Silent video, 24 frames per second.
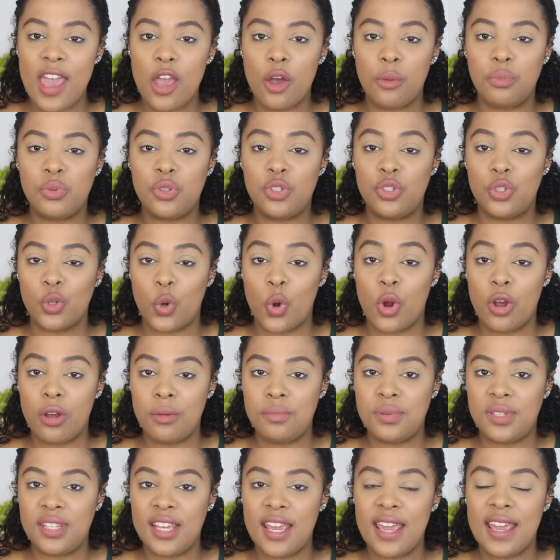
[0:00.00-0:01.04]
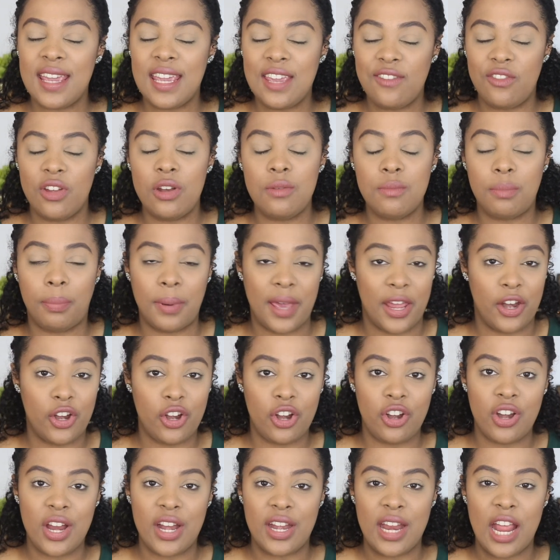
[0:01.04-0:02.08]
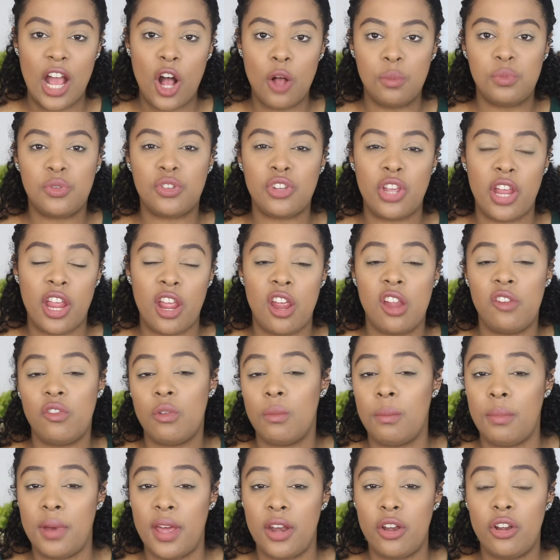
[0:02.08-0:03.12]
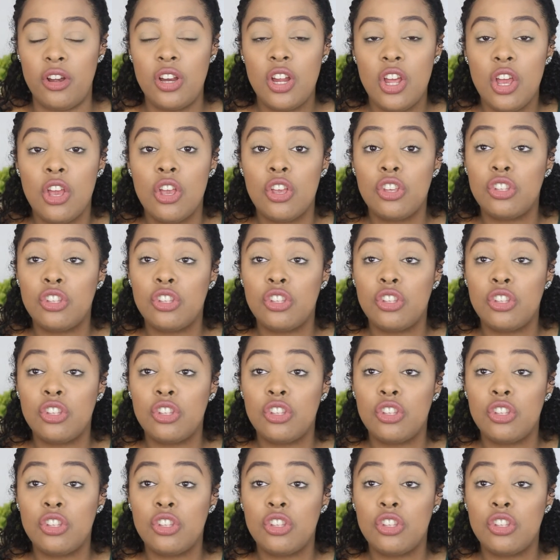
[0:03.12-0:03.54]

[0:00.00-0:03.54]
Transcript: it absorbs it even better and it helps your hair even better.